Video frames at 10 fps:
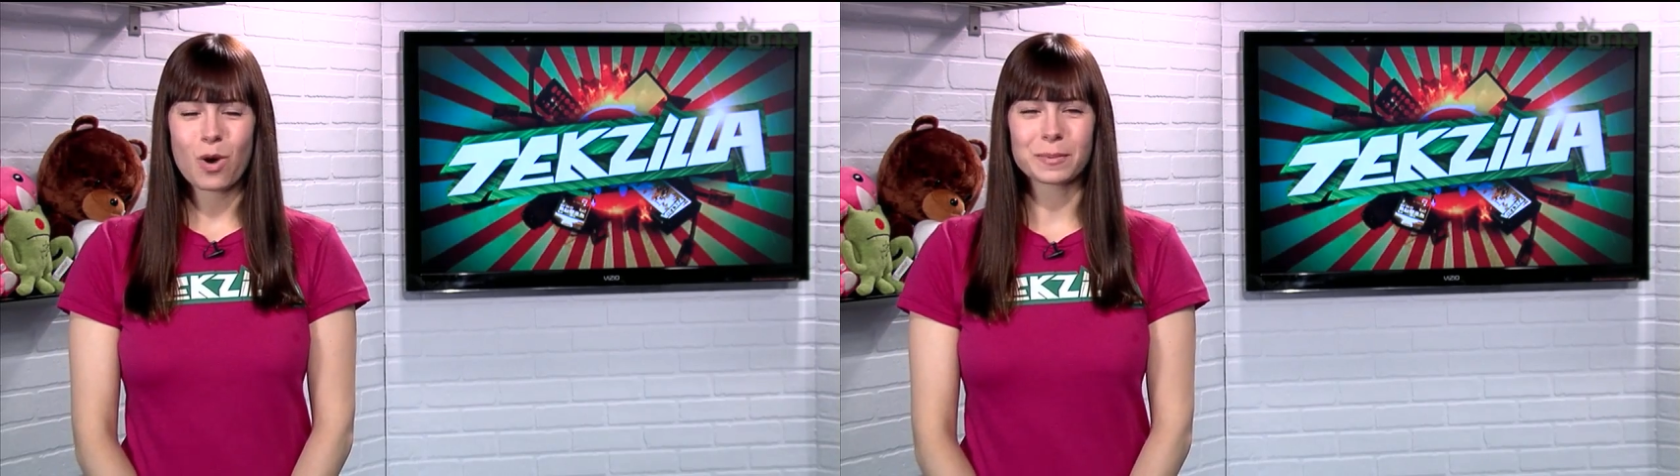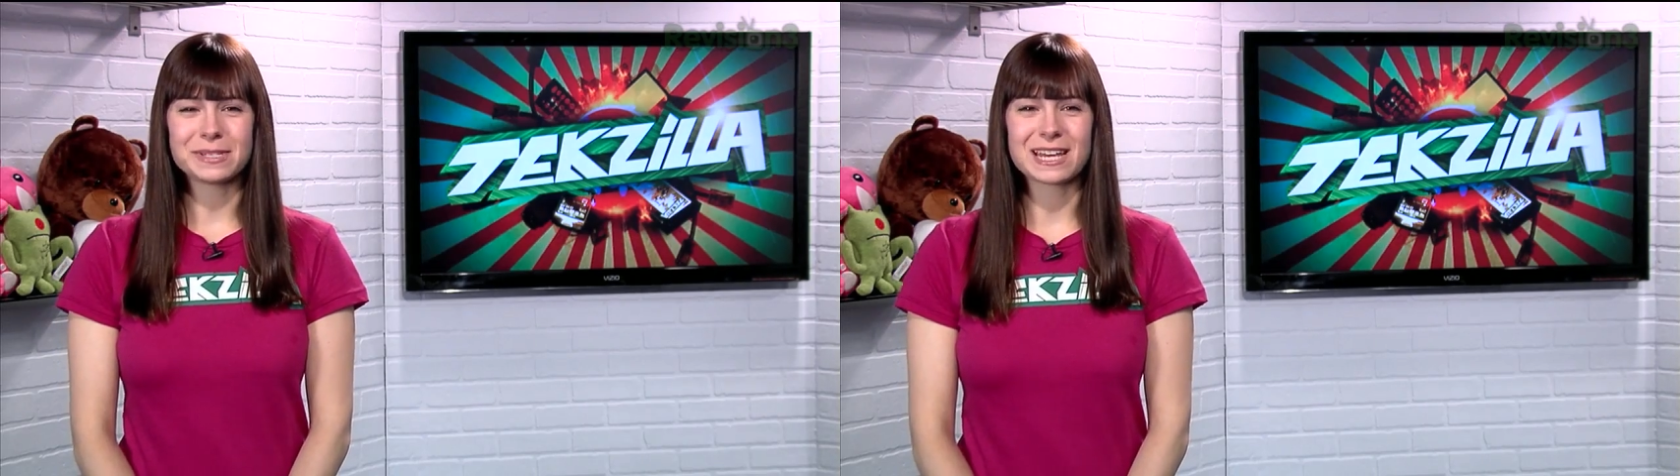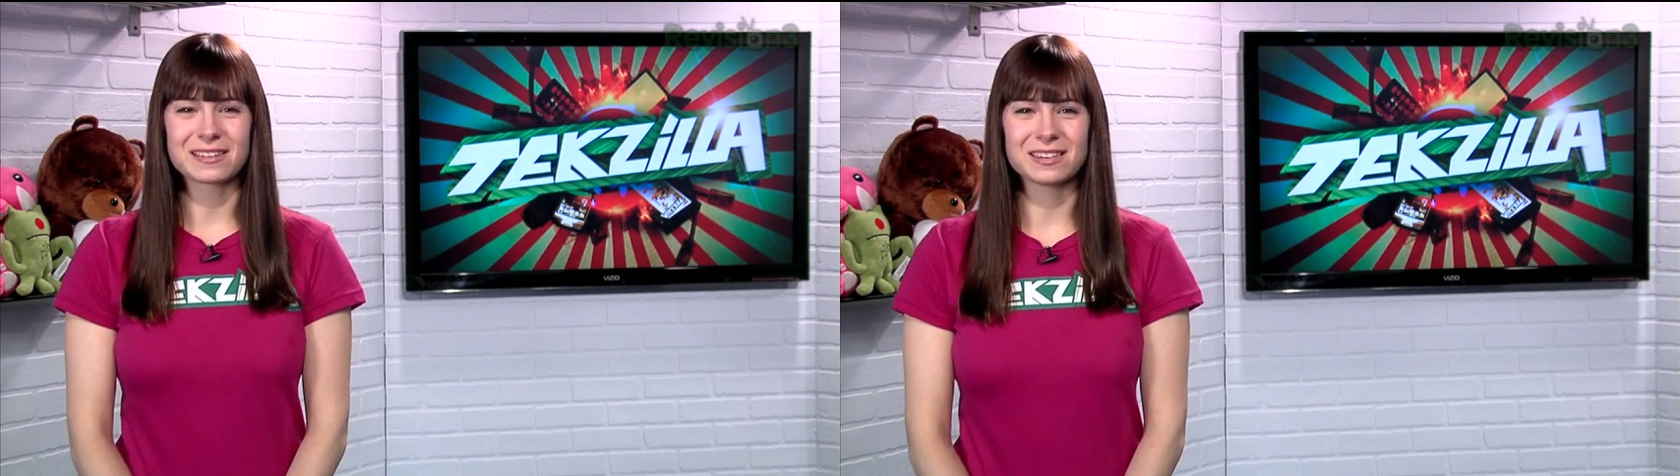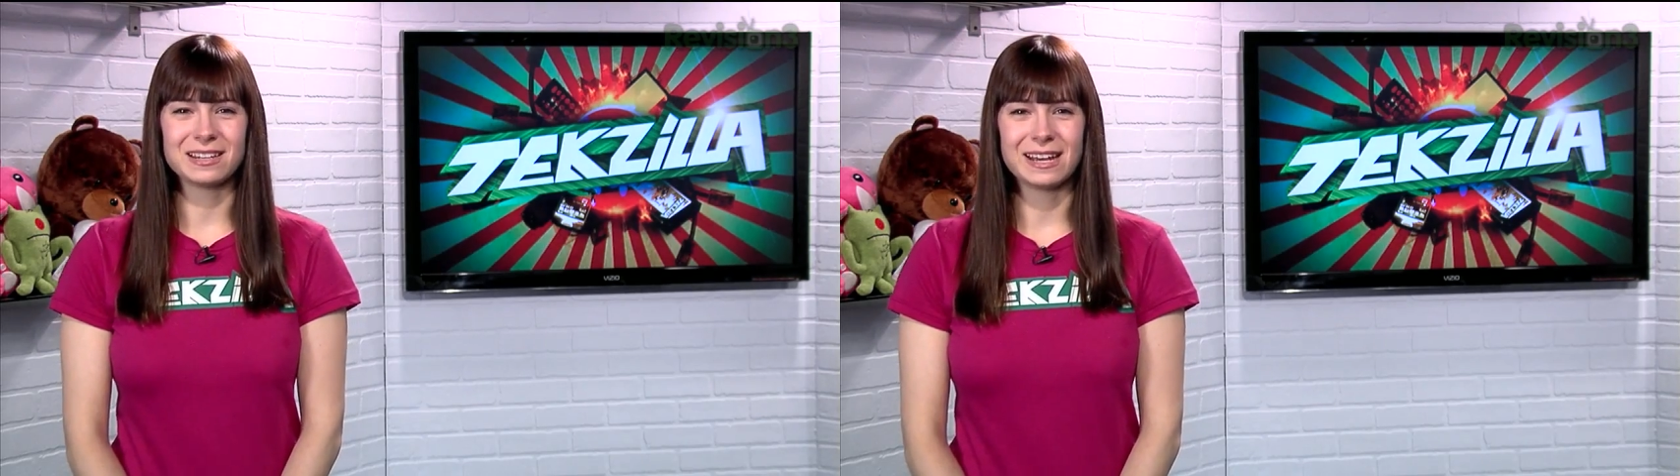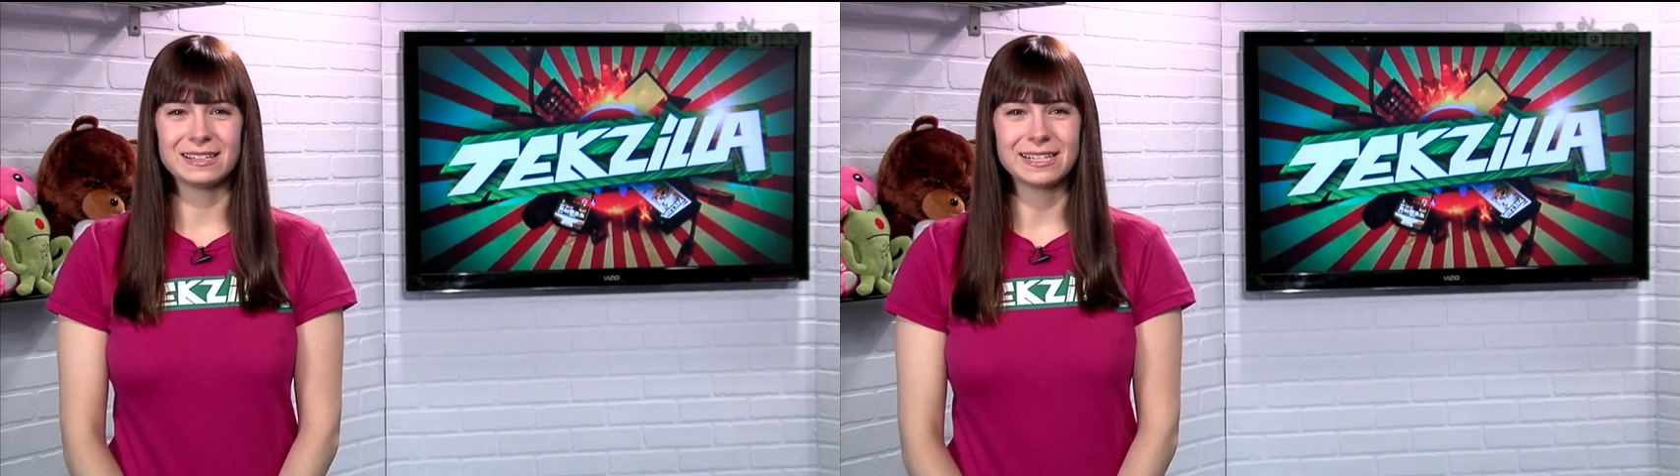Welcome to
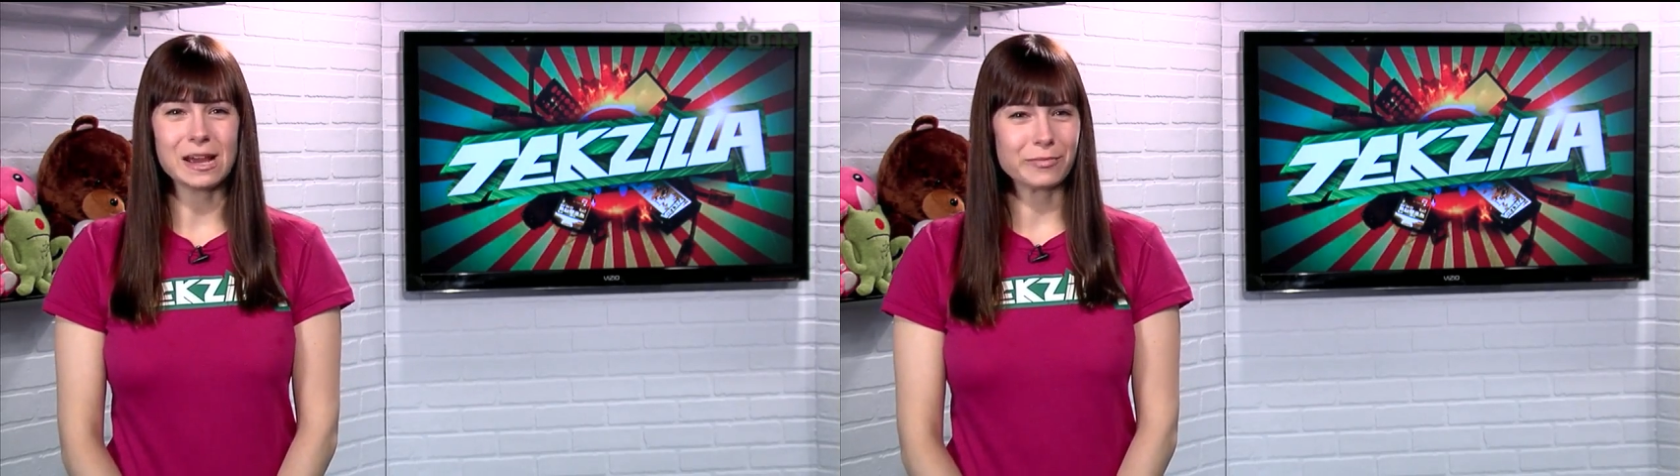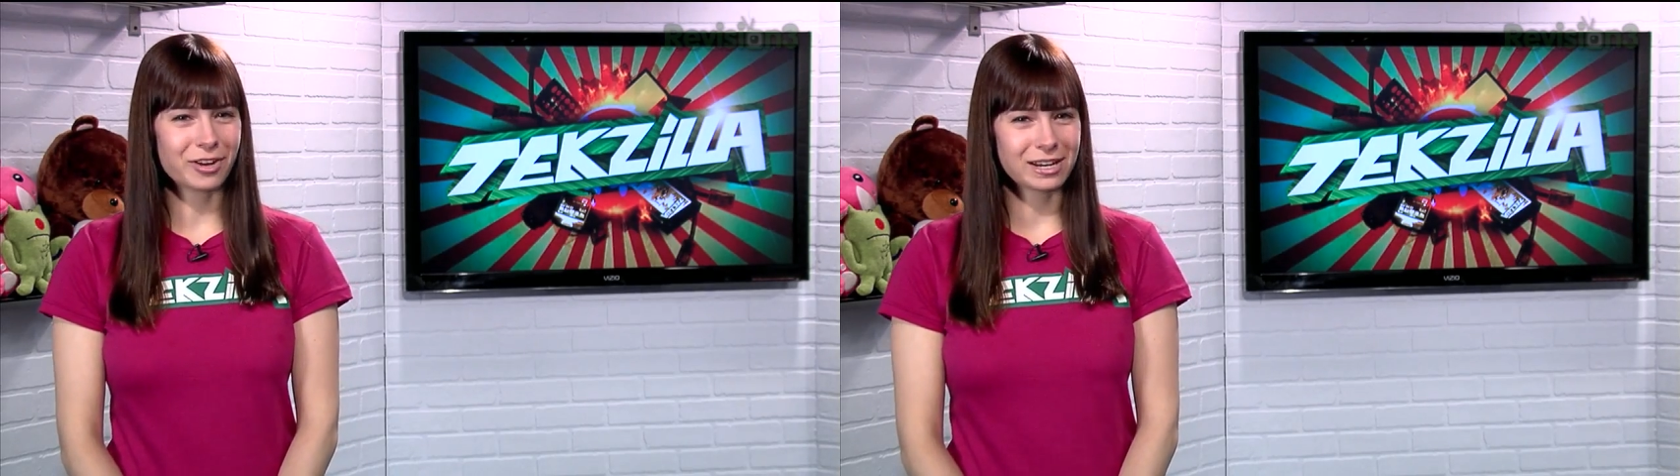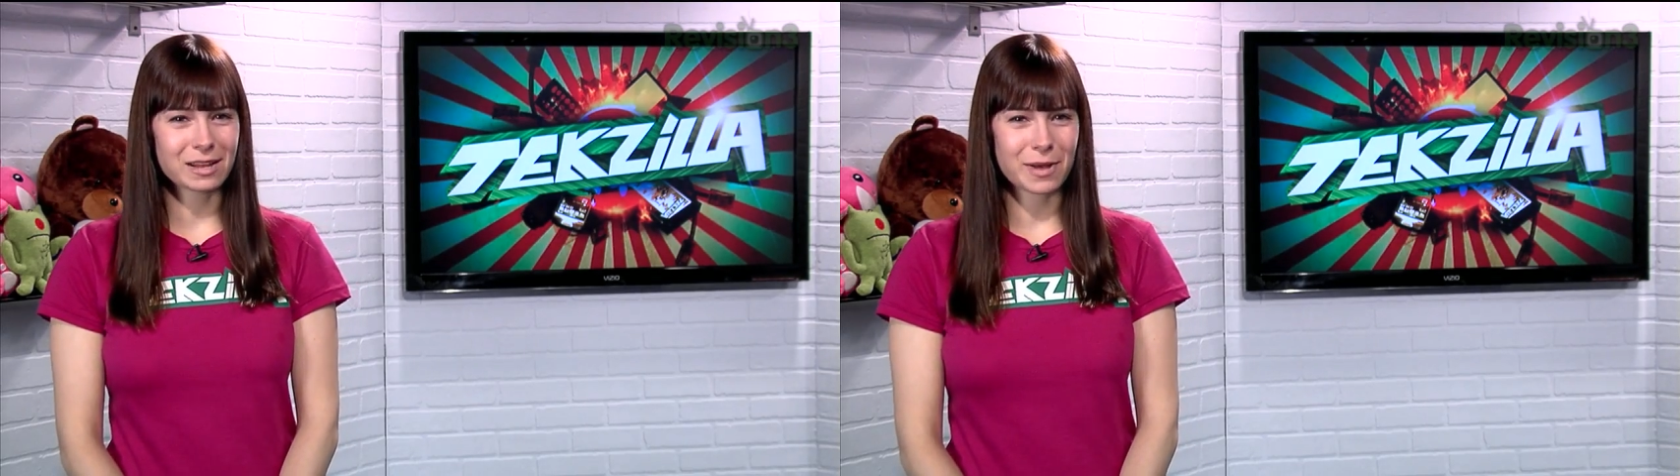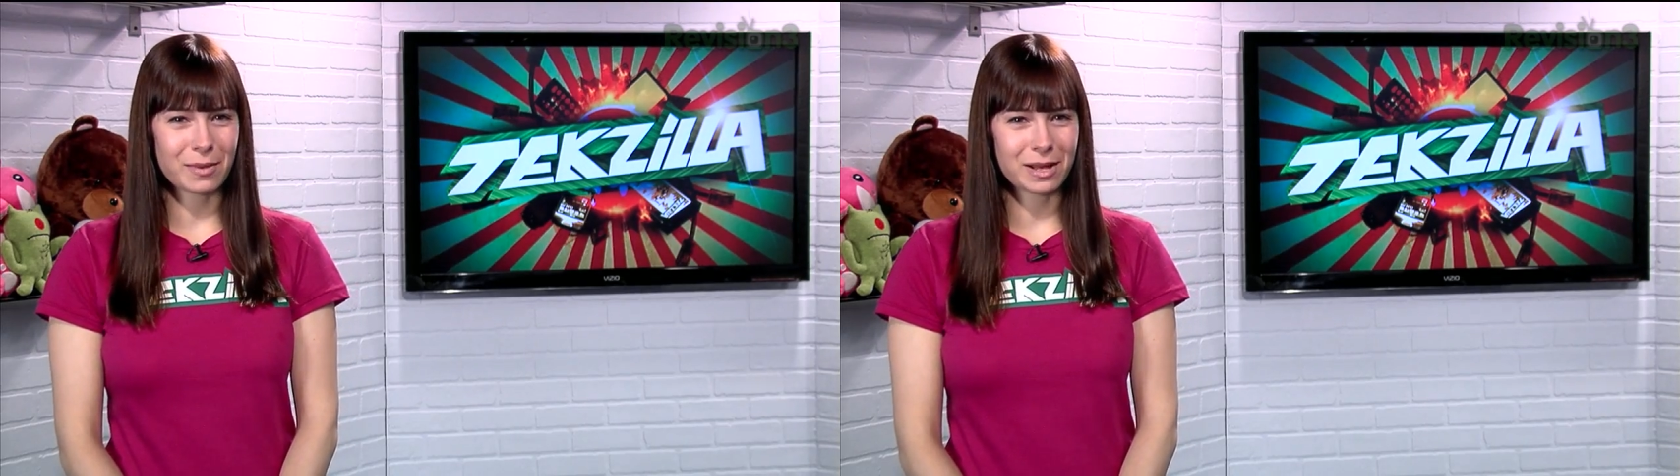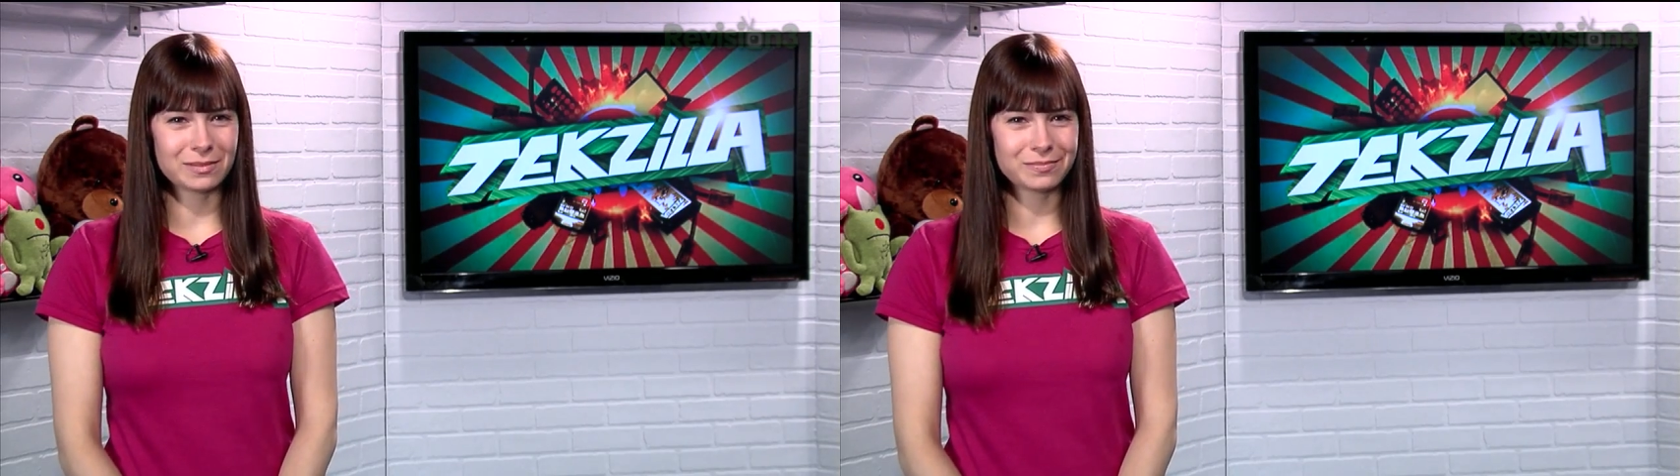Tekzilla Daily. I'm Veronica
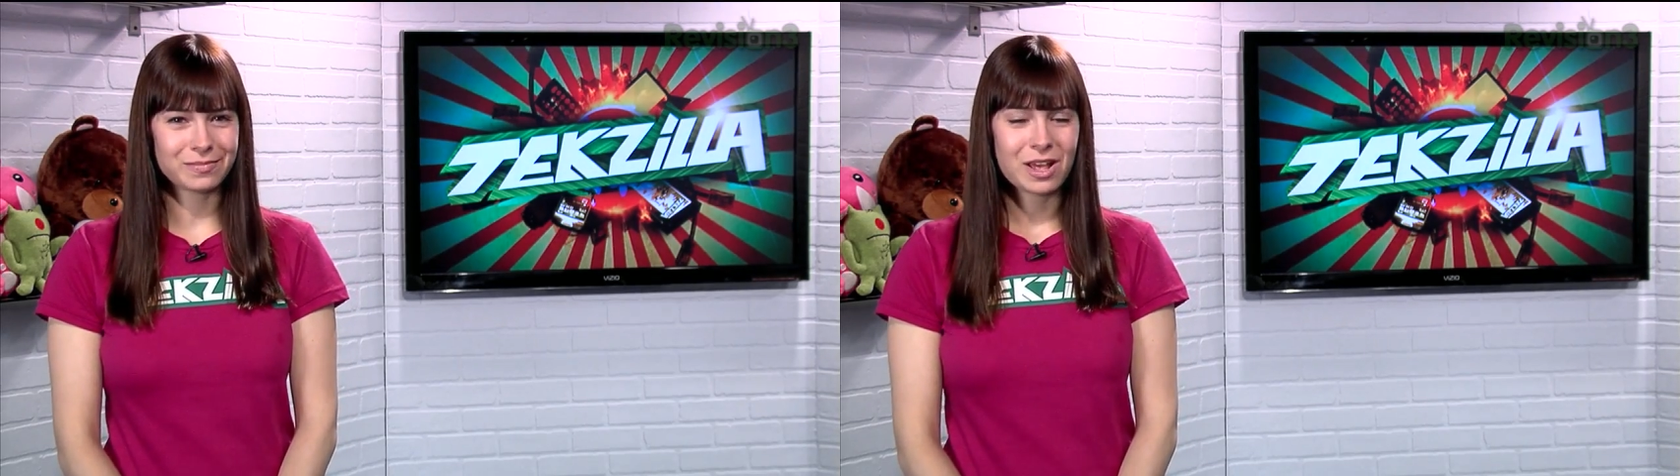Belmont.